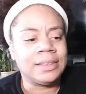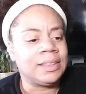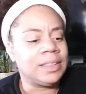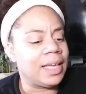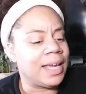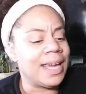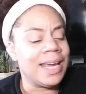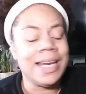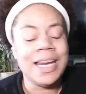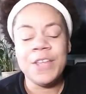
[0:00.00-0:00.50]

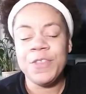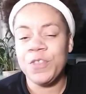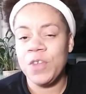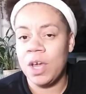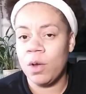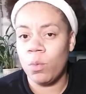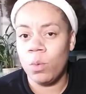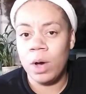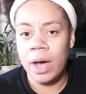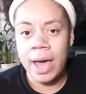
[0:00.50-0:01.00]

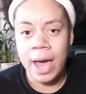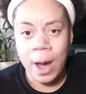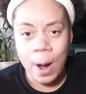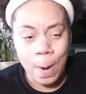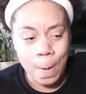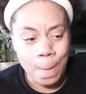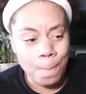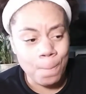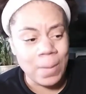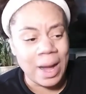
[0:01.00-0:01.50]
Anything will
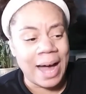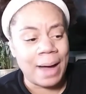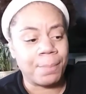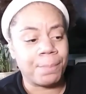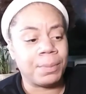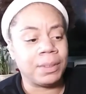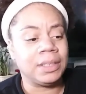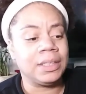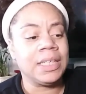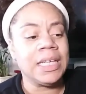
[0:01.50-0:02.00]
help. I
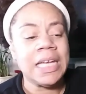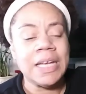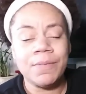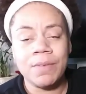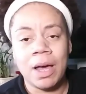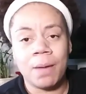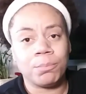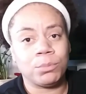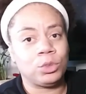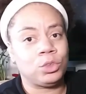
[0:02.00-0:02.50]
believe
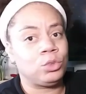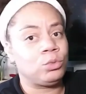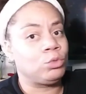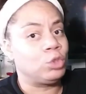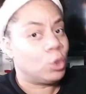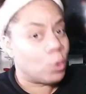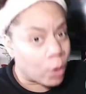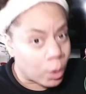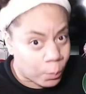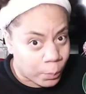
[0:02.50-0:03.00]
I'm
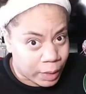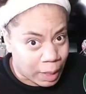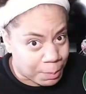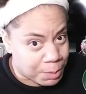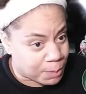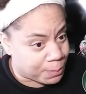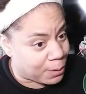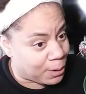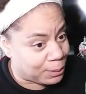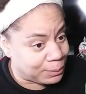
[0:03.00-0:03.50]
doing what I'm
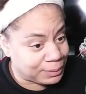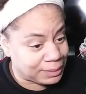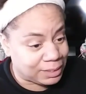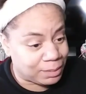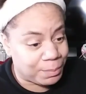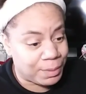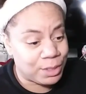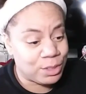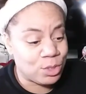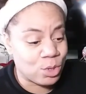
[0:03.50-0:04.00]
supposed to
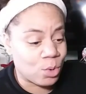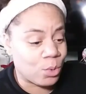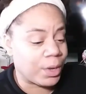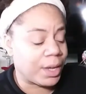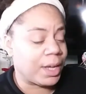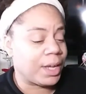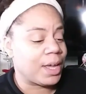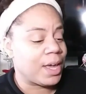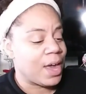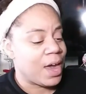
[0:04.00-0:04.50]
be
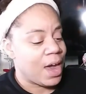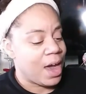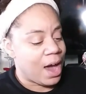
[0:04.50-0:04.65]
doing.